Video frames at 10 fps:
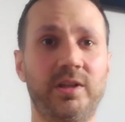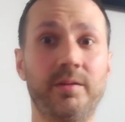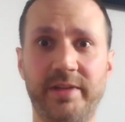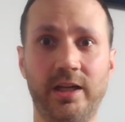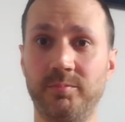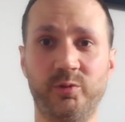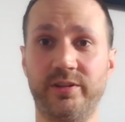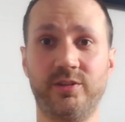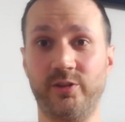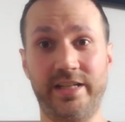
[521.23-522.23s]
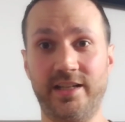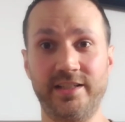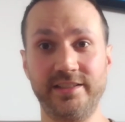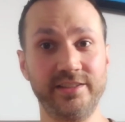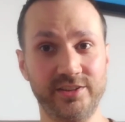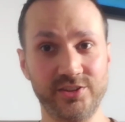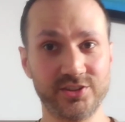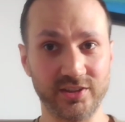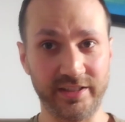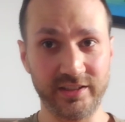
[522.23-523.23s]
coming up with great
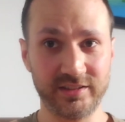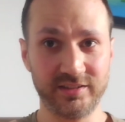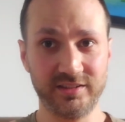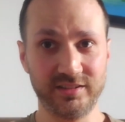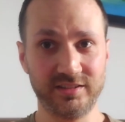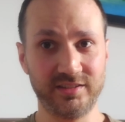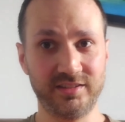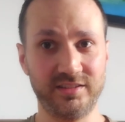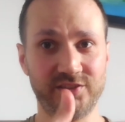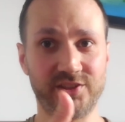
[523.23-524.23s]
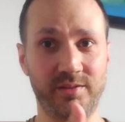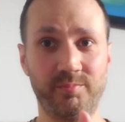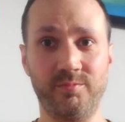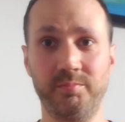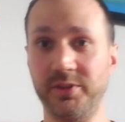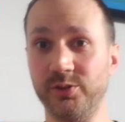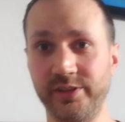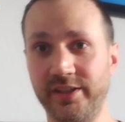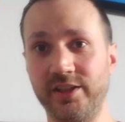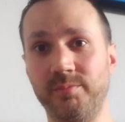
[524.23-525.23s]
ideas like some
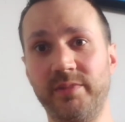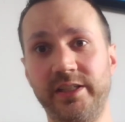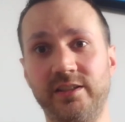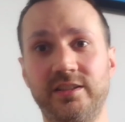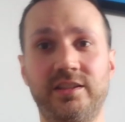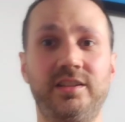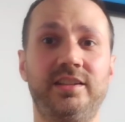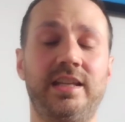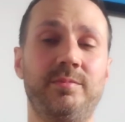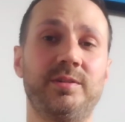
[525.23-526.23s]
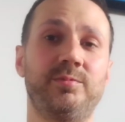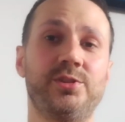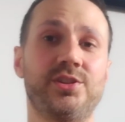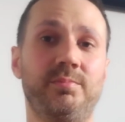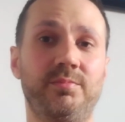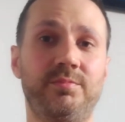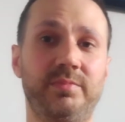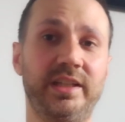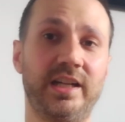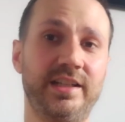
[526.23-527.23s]
billionaire might have came up with some
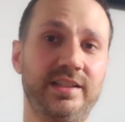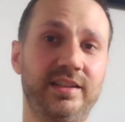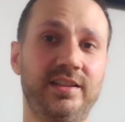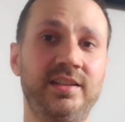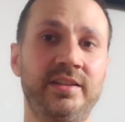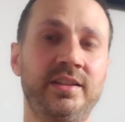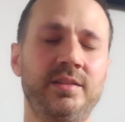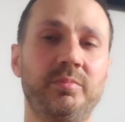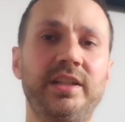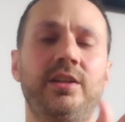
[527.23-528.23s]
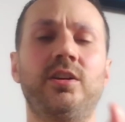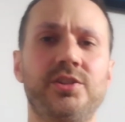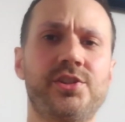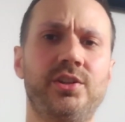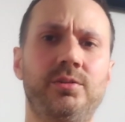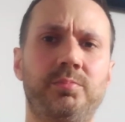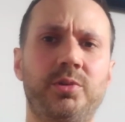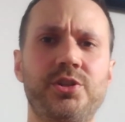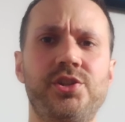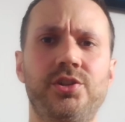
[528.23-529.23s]
big idea. But it also
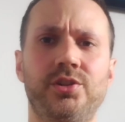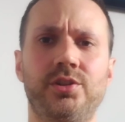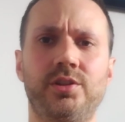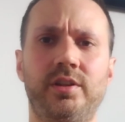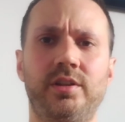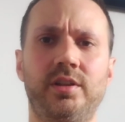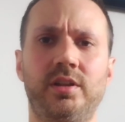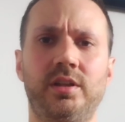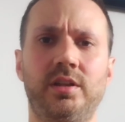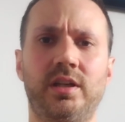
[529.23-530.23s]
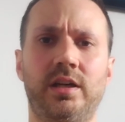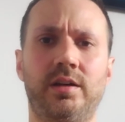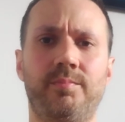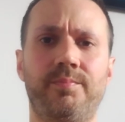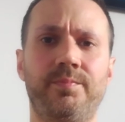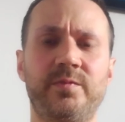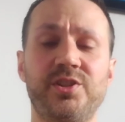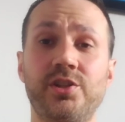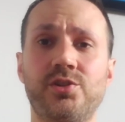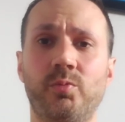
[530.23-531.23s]
puts your
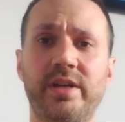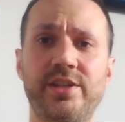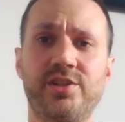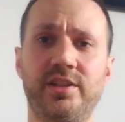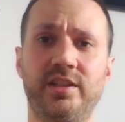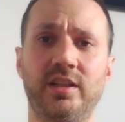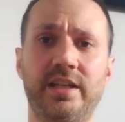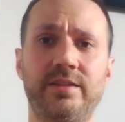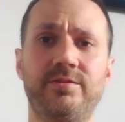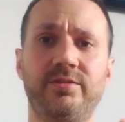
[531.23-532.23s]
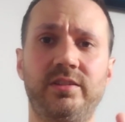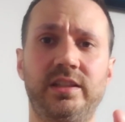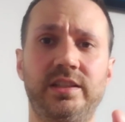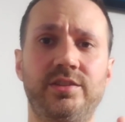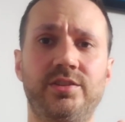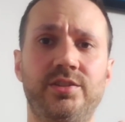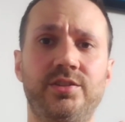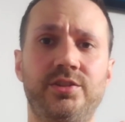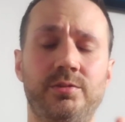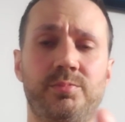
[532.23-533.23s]
situation in life
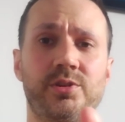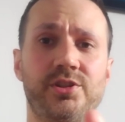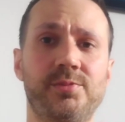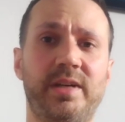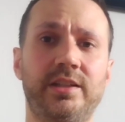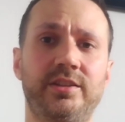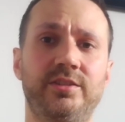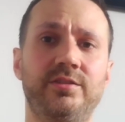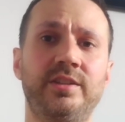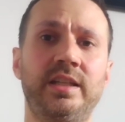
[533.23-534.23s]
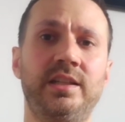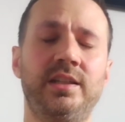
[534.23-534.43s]
into perspective